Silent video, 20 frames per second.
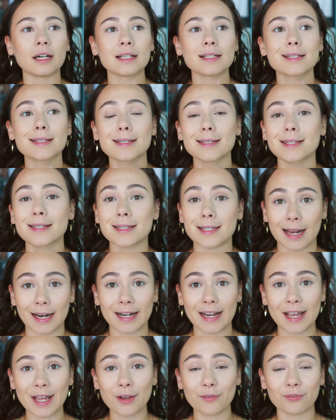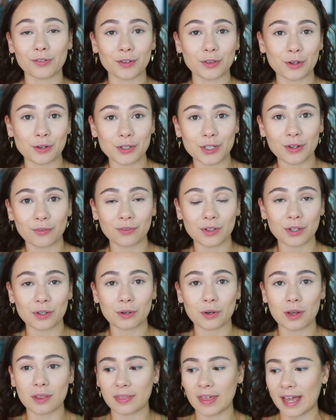stunning for those of you
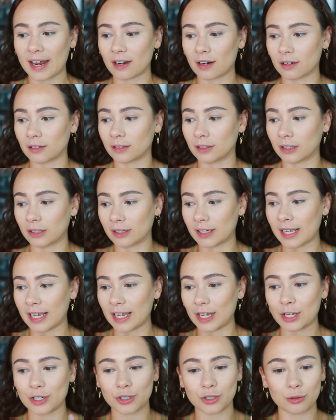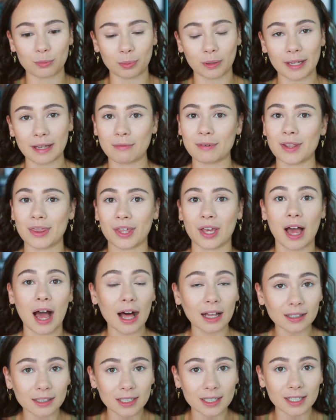that are looking to play with
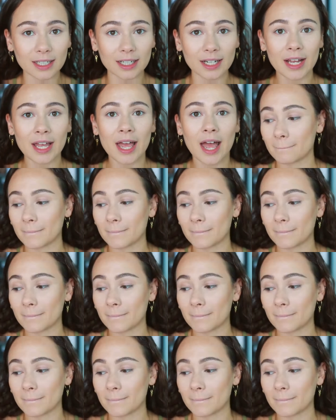color.